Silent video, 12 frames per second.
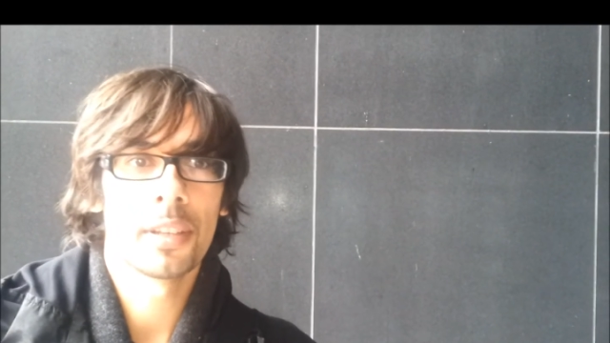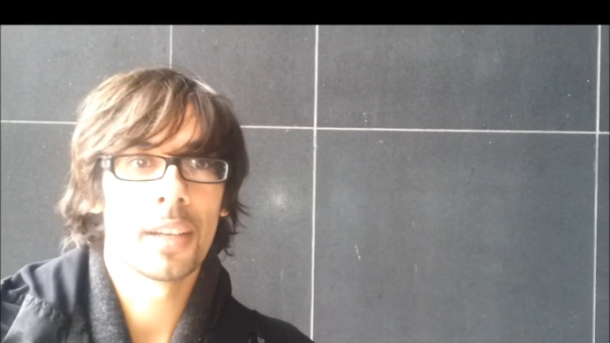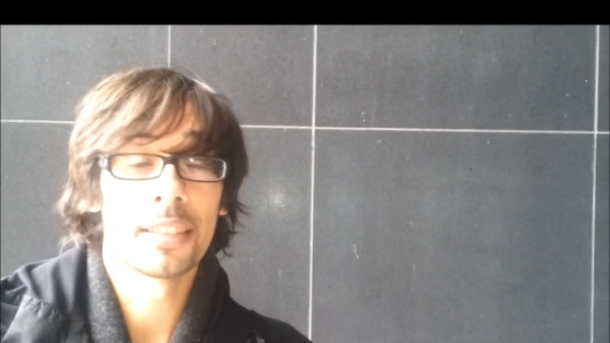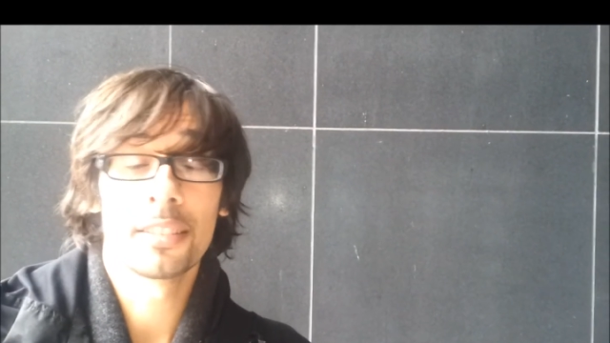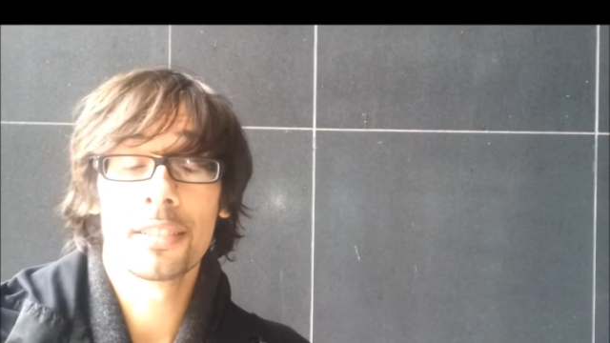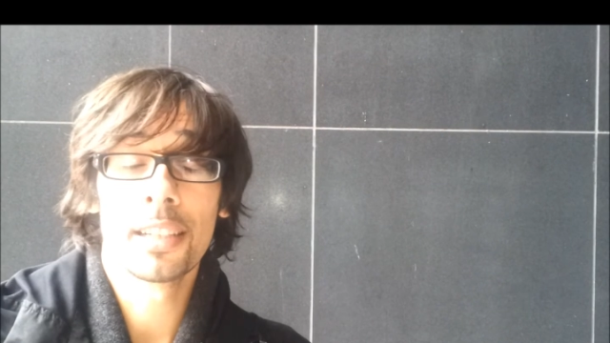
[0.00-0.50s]

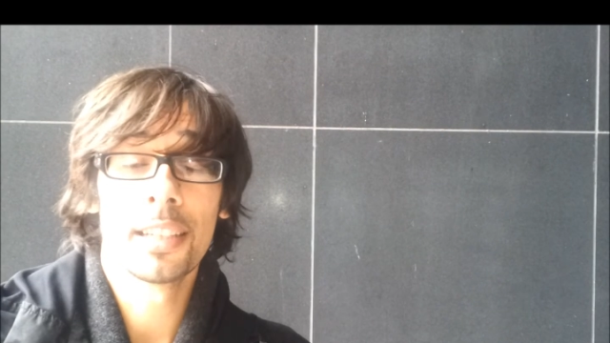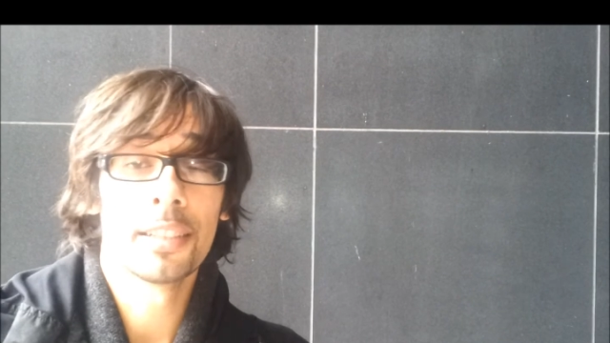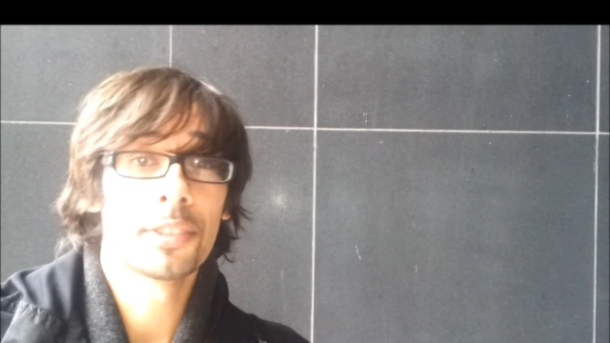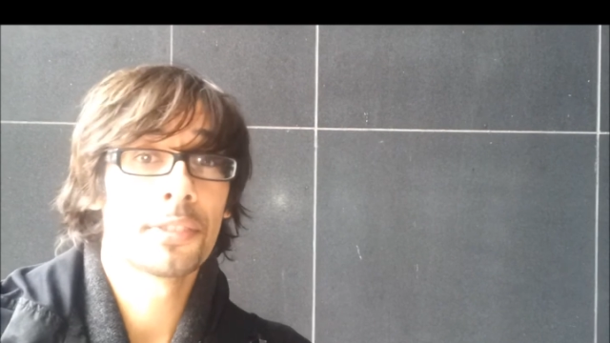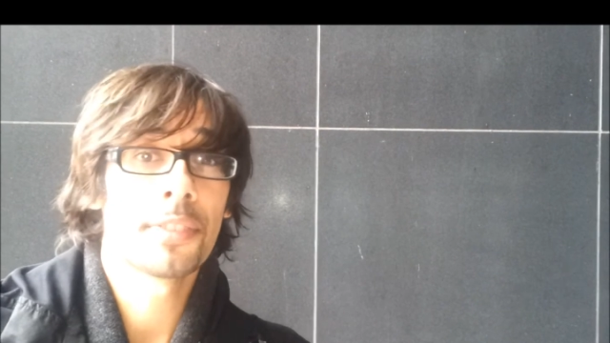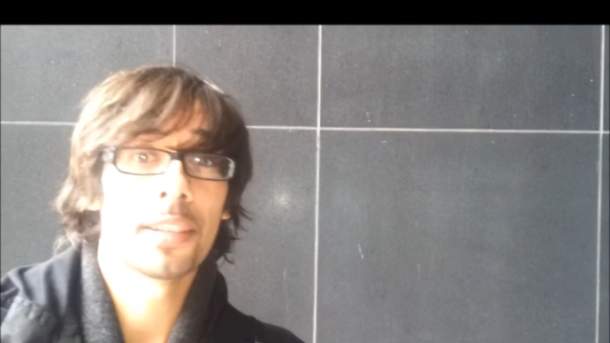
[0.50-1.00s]
and still
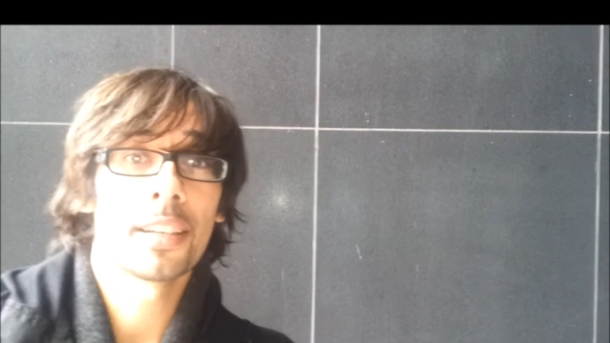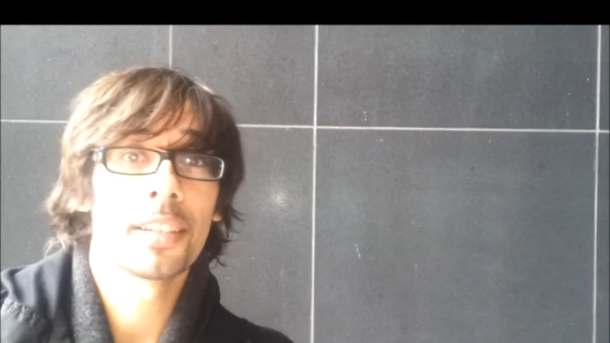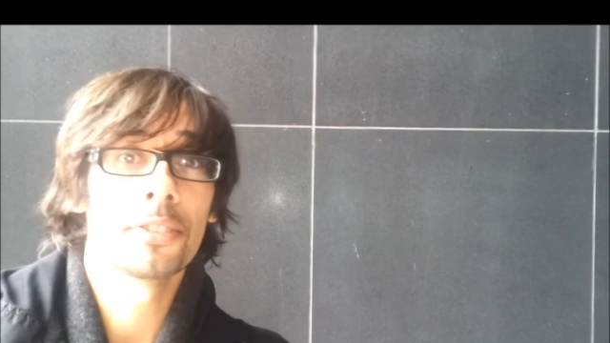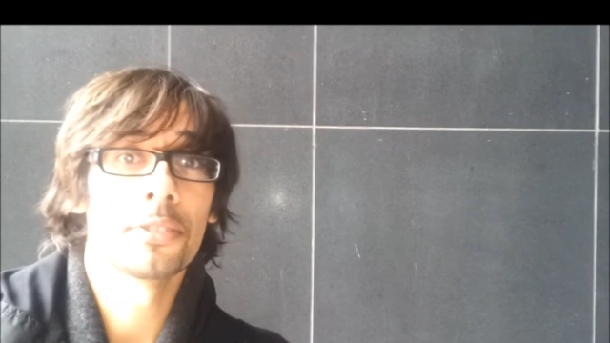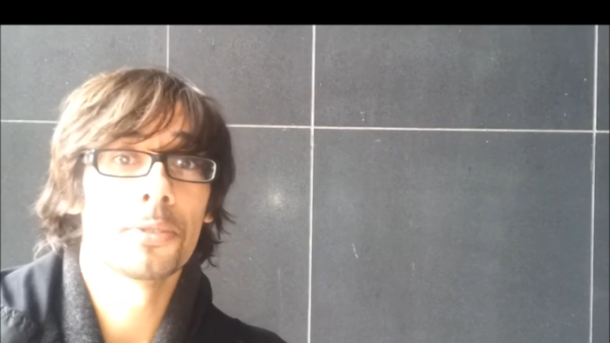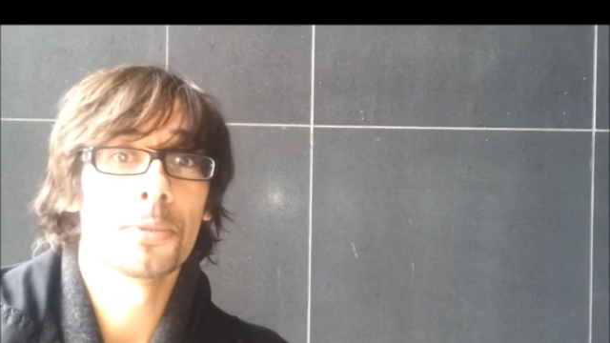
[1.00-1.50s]
is
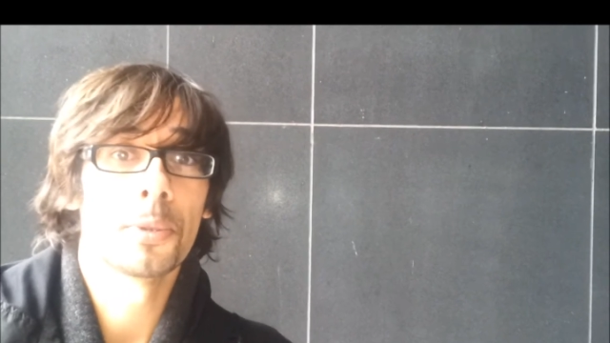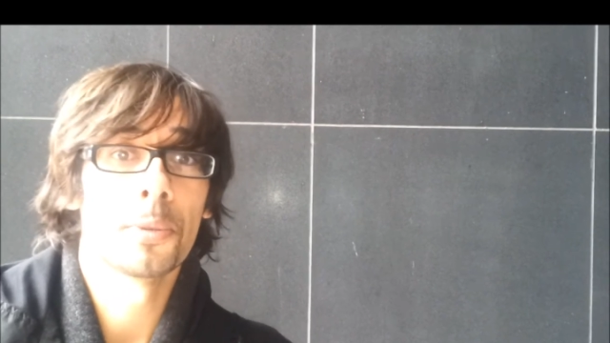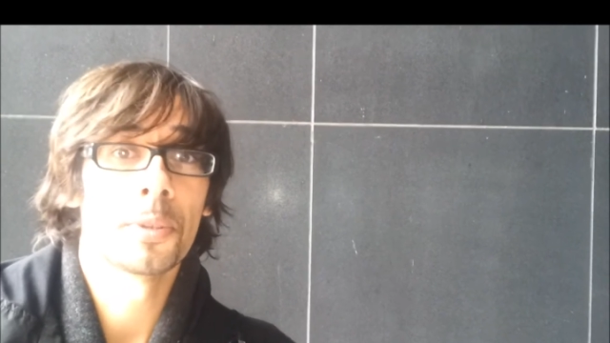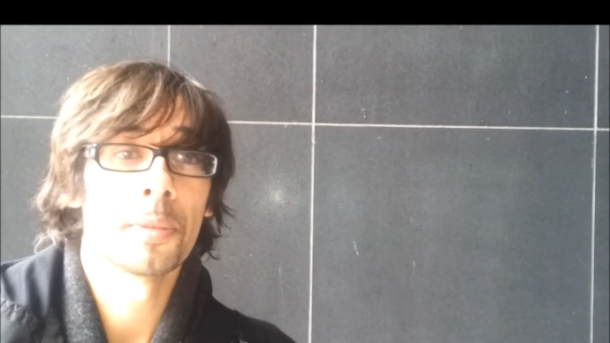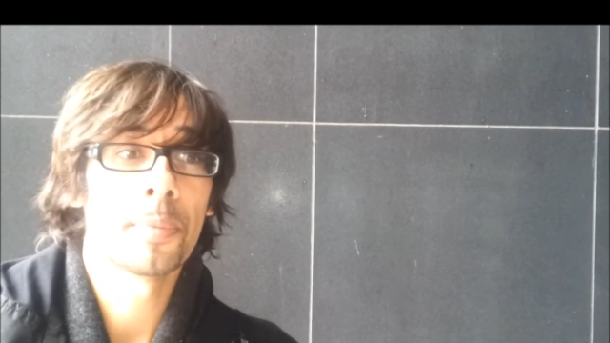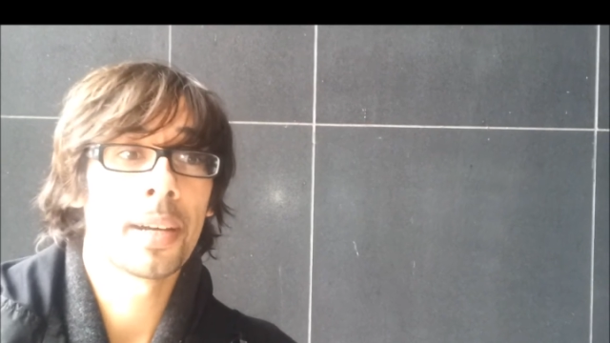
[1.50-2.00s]
foundational to what
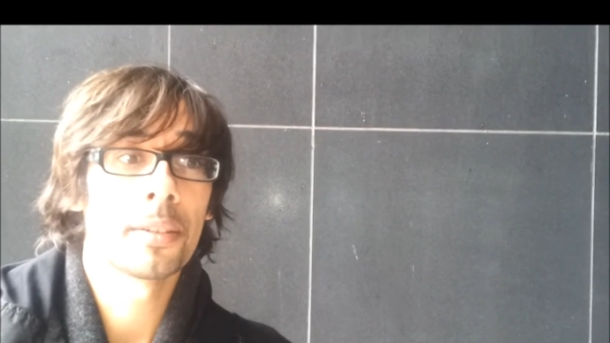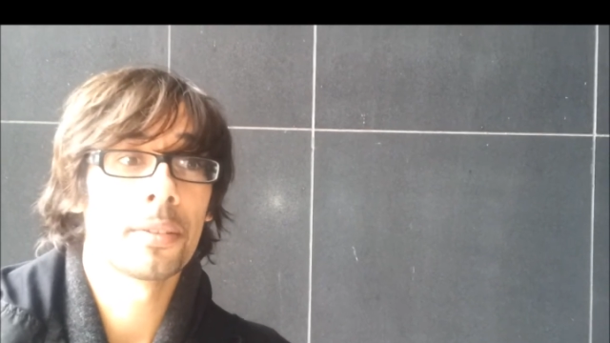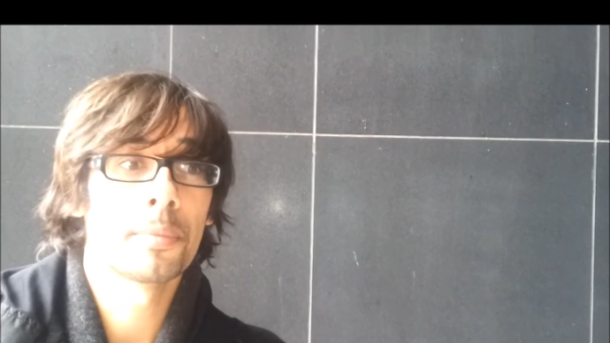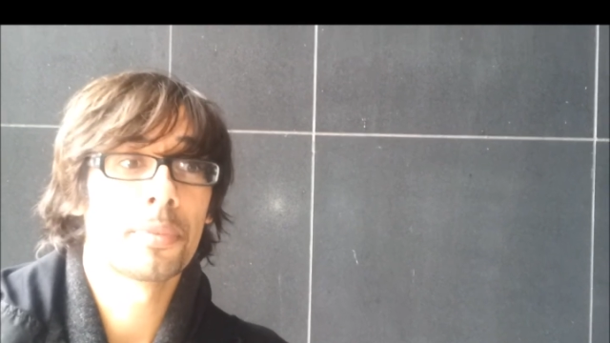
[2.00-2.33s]
we're about.